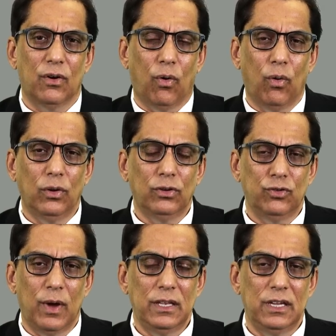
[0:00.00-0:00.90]
all
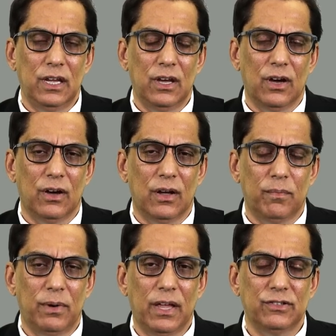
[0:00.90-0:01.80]
20
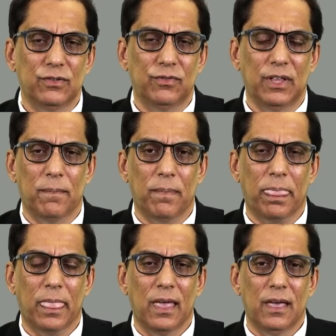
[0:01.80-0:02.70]
plus of them,
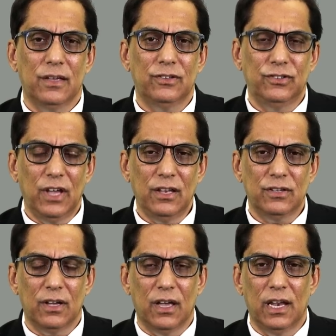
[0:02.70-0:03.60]

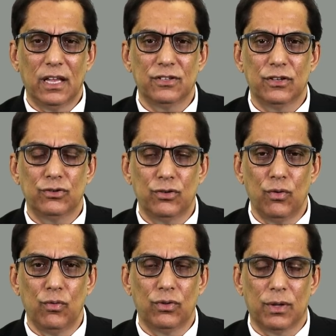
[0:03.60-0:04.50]
sent a letter
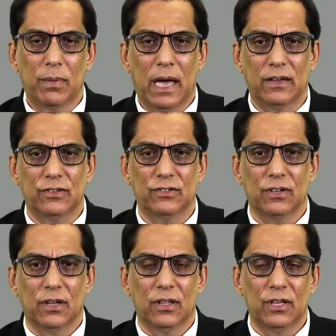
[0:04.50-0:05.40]
to the
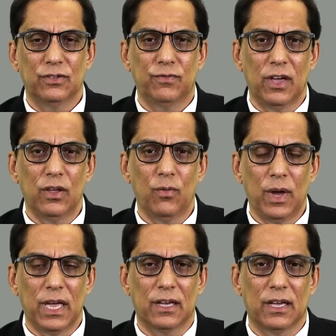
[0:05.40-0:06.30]
banks this very
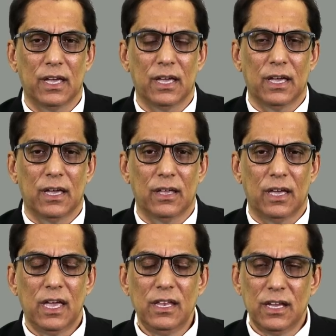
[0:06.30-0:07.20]
week,
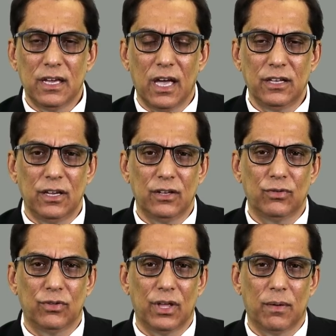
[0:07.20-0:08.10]
indicating
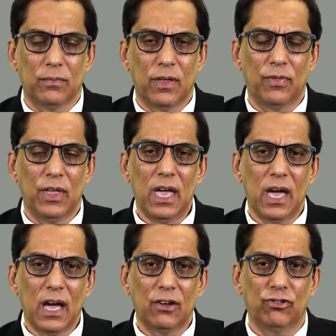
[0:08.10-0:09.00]
to them that their
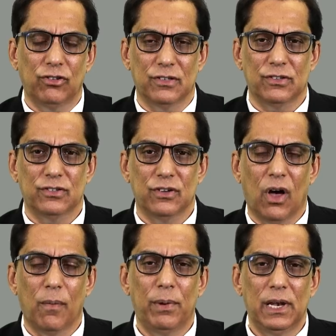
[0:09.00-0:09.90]
actions
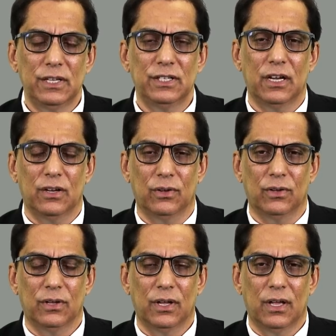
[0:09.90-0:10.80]
are political,